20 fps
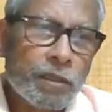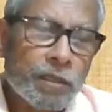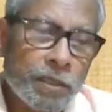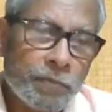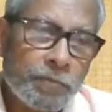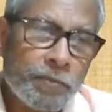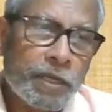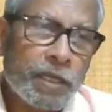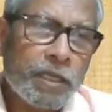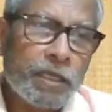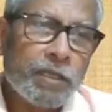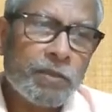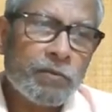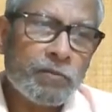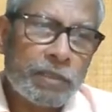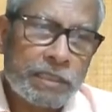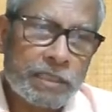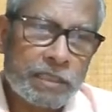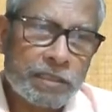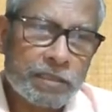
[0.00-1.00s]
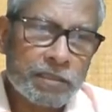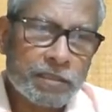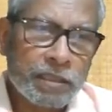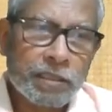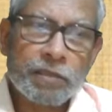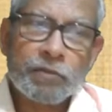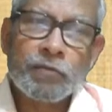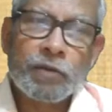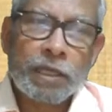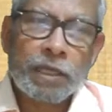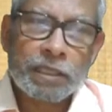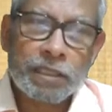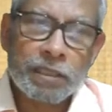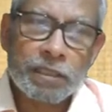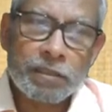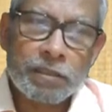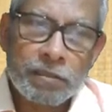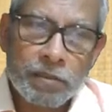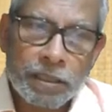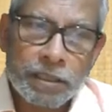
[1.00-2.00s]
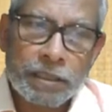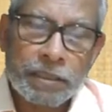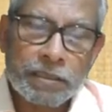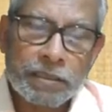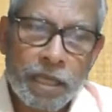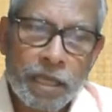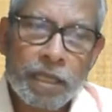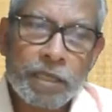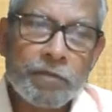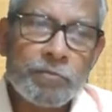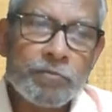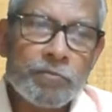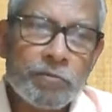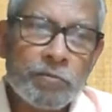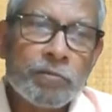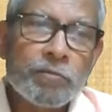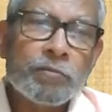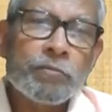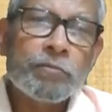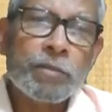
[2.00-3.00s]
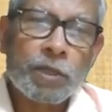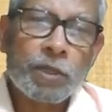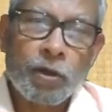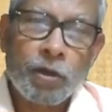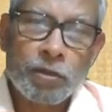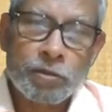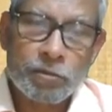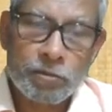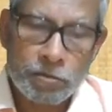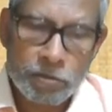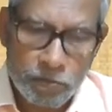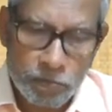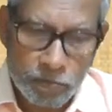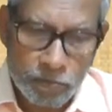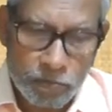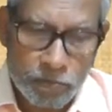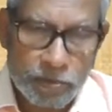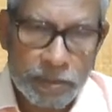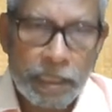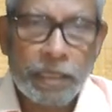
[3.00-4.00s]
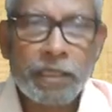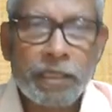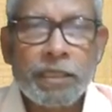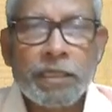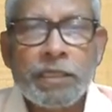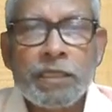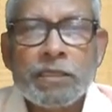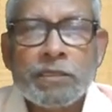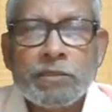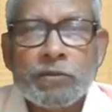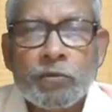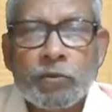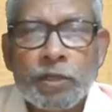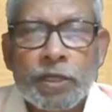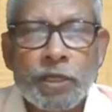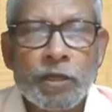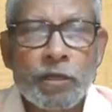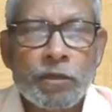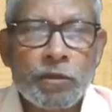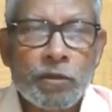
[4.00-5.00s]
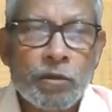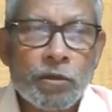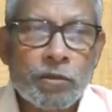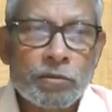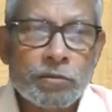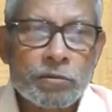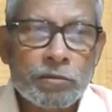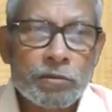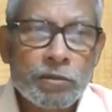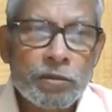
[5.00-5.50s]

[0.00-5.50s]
Typically, wages and the working condition time, because salary is okay or not,